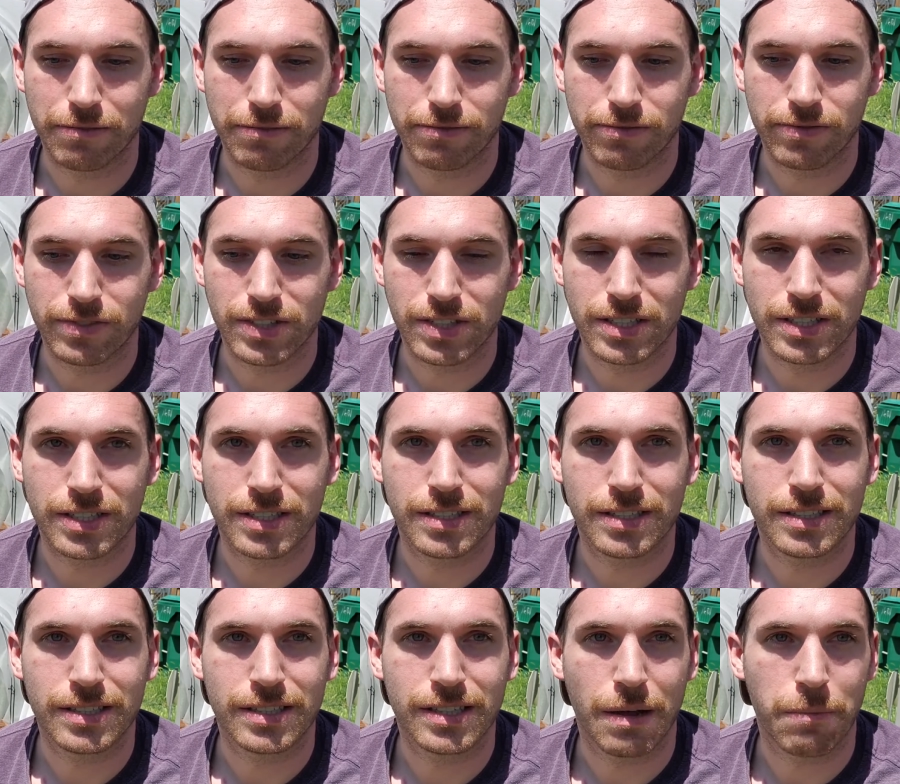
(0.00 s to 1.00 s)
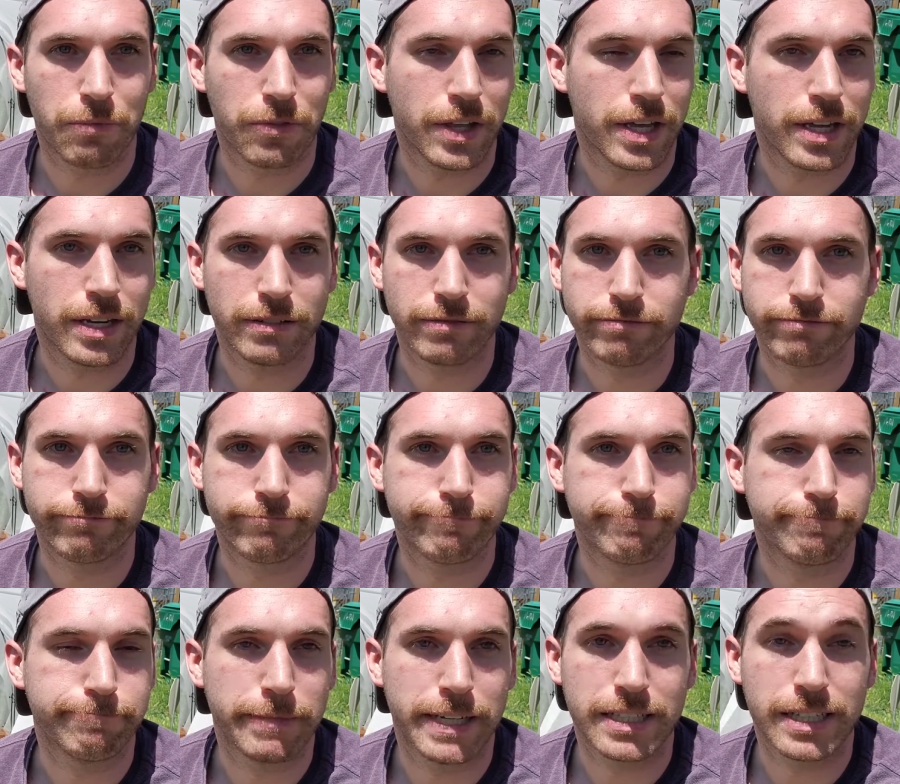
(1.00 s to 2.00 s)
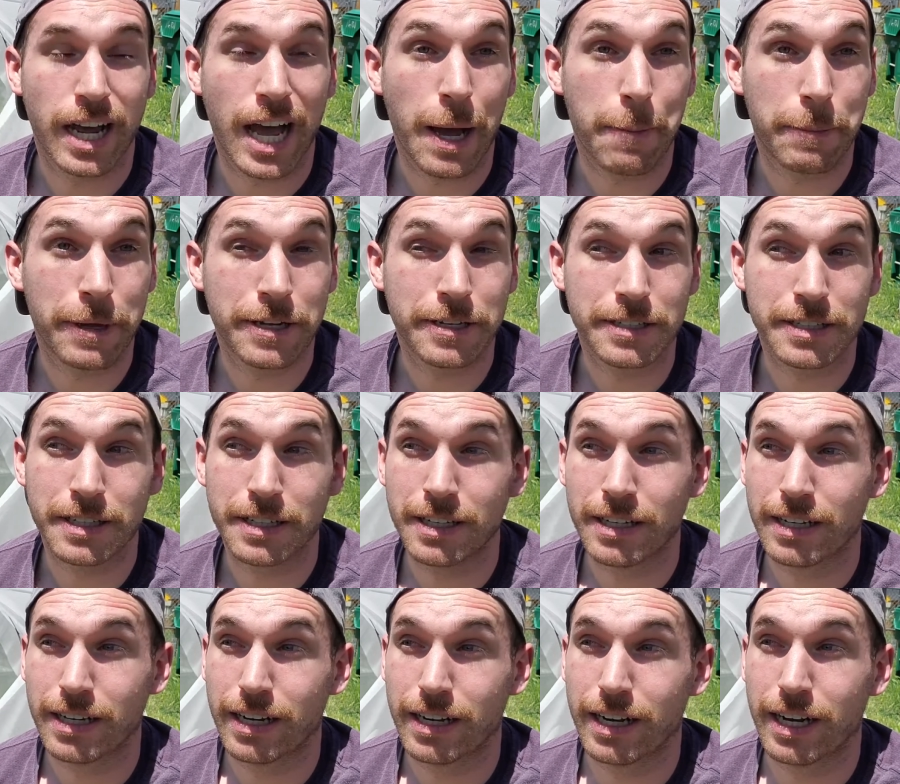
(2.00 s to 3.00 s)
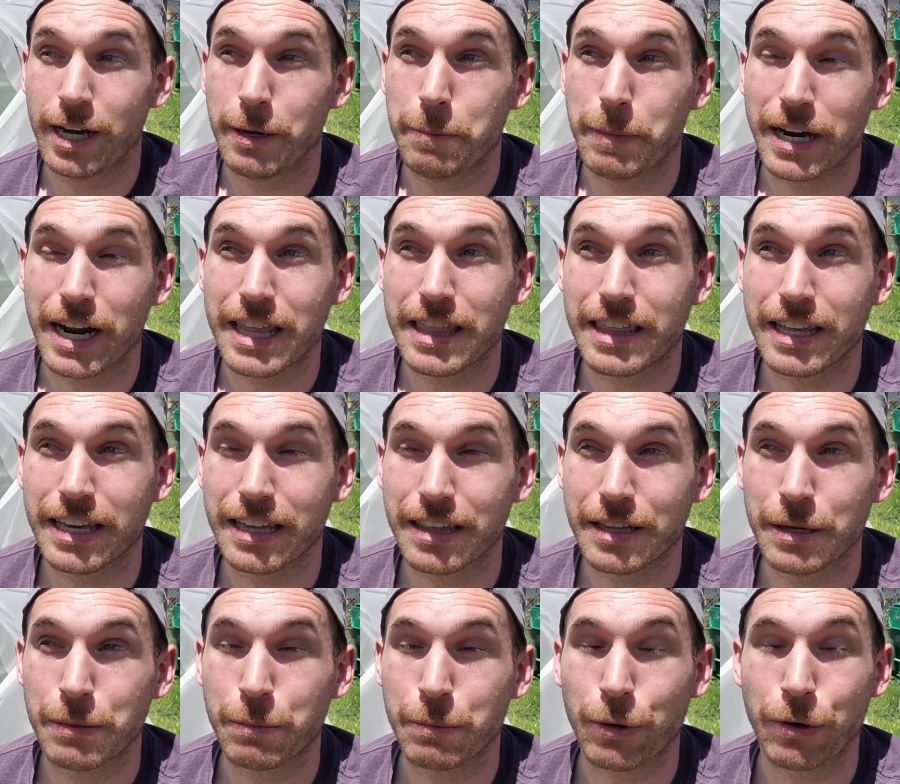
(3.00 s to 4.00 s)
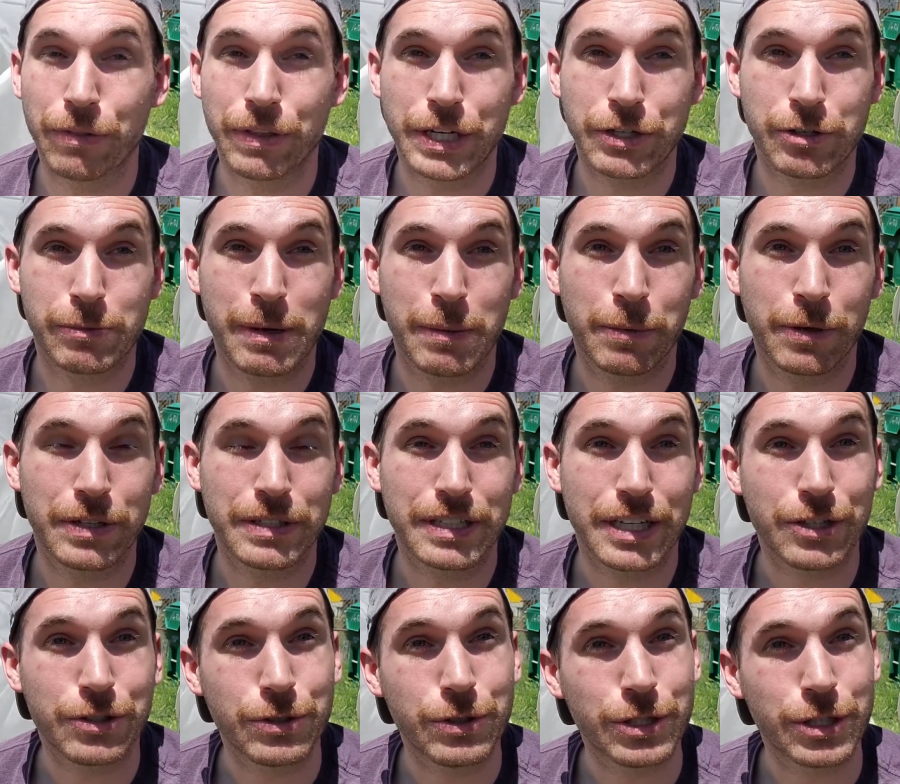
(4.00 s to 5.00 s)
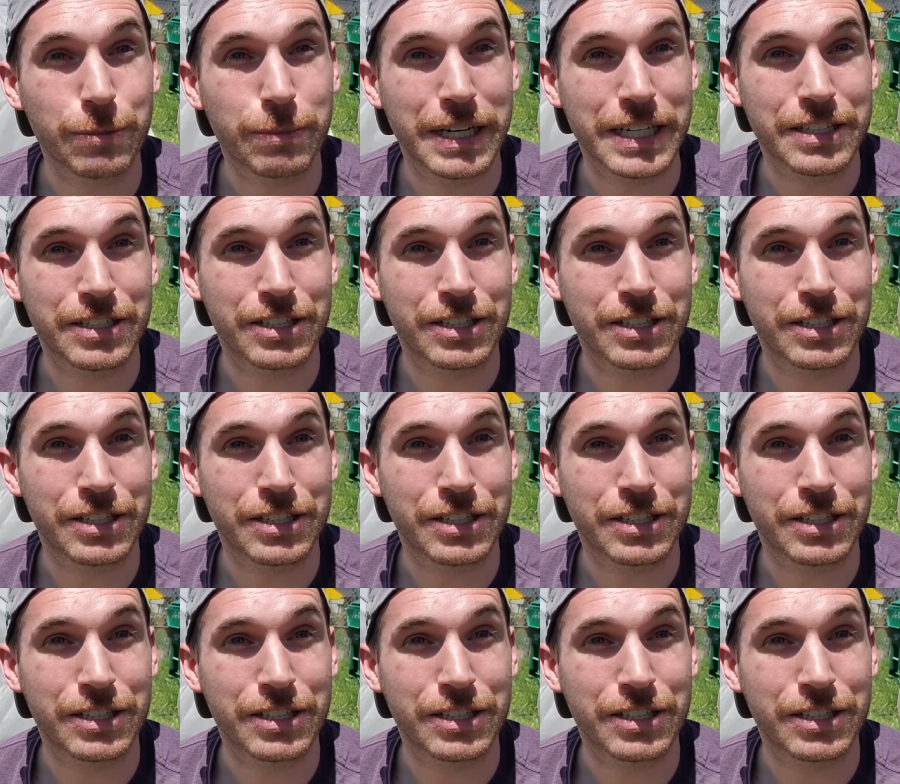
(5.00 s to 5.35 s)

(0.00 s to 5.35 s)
something must have happened. But I think the important thing to remember is, like, do your best to